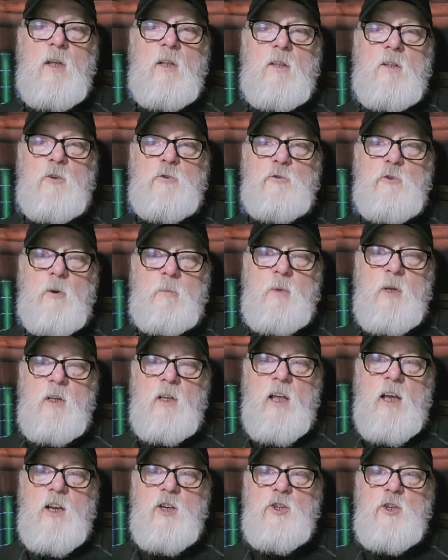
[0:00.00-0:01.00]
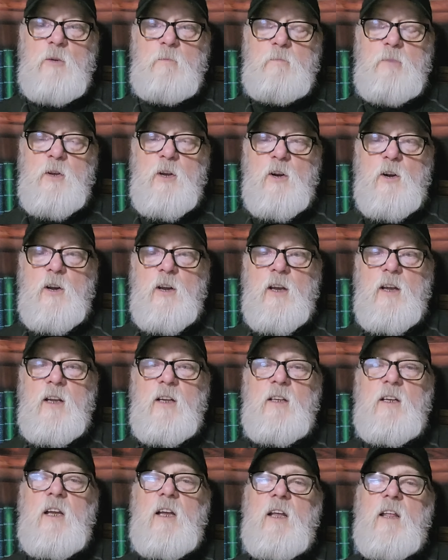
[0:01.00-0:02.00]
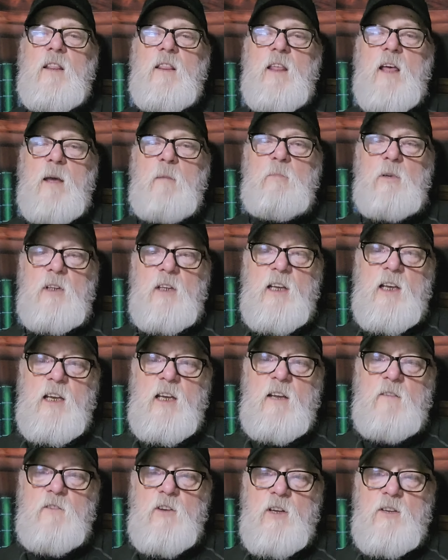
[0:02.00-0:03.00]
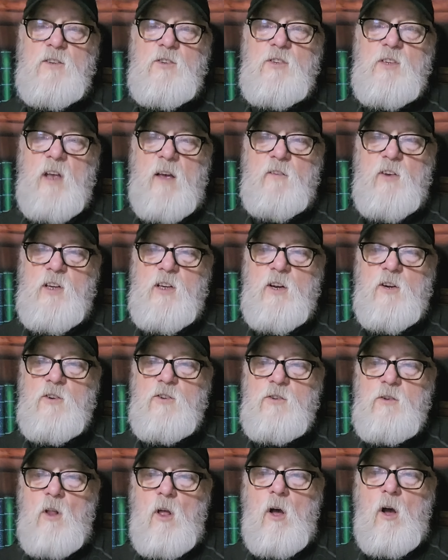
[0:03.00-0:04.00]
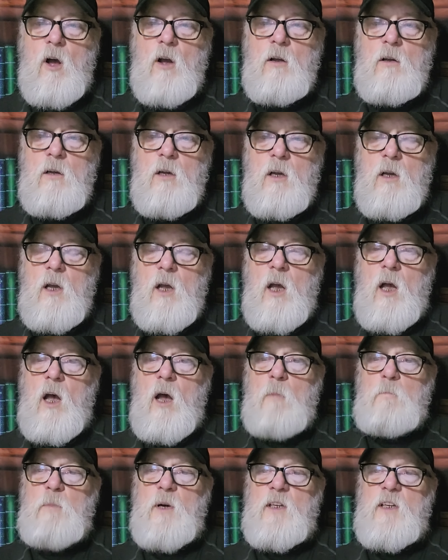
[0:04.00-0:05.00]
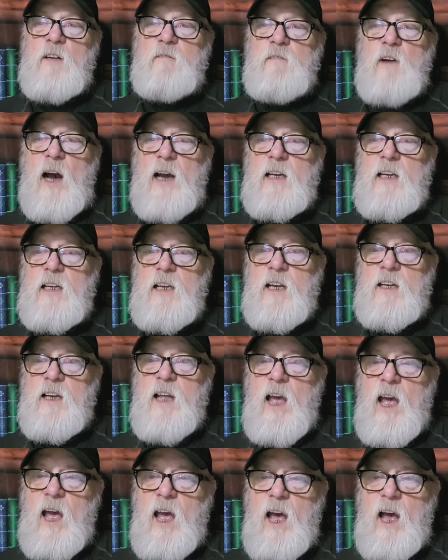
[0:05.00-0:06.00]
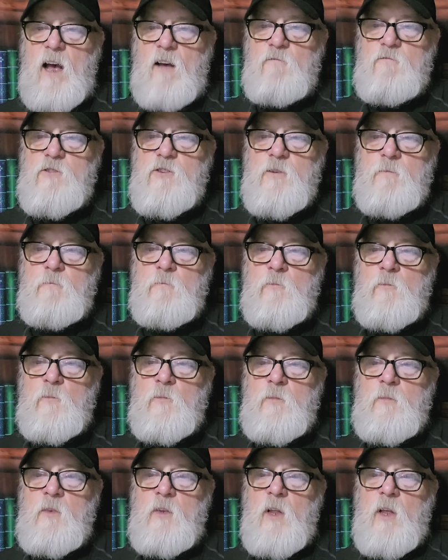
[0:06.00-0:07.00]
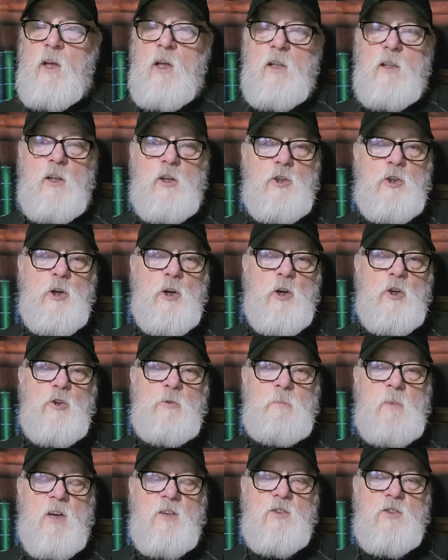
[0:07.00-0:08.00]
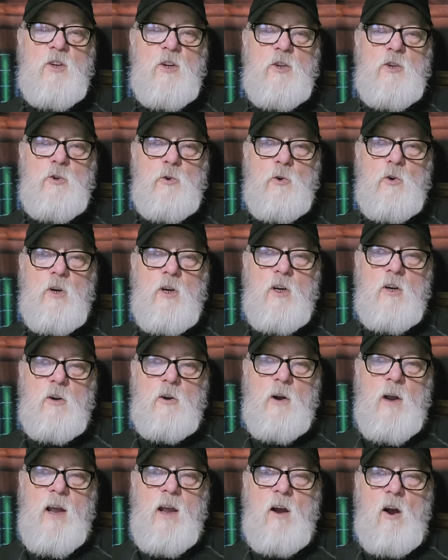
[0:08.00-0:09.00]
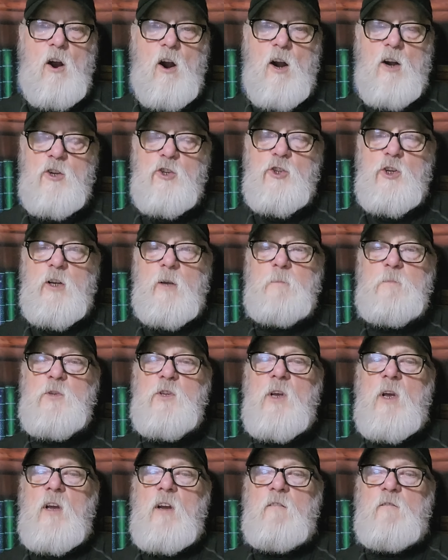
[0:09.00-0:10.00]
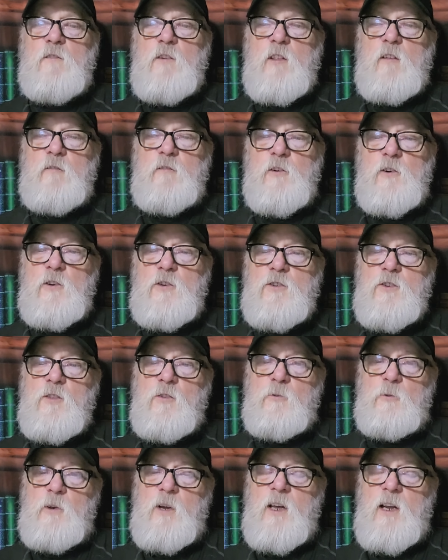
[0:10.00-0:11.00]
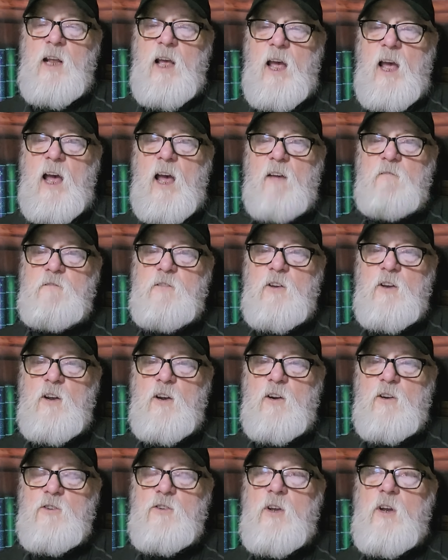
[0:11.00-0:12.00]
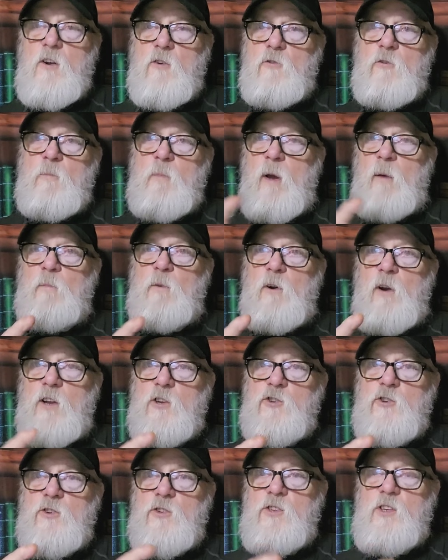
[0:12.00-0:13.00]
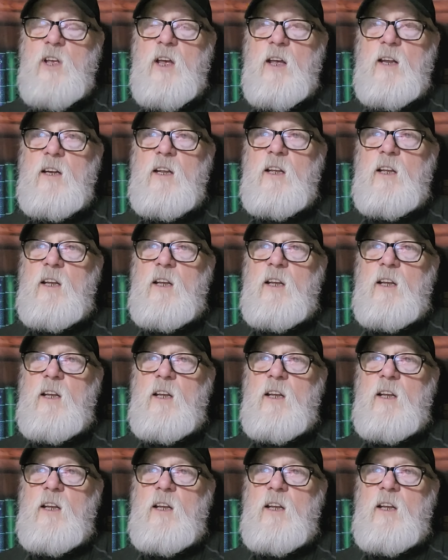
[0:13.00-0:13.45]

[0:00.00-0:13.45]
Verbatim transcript: The tribulation period, they believe, is 7 years long, but divided into halves. The church must endure great hardships for the first 3.5 years. Remember, I just said,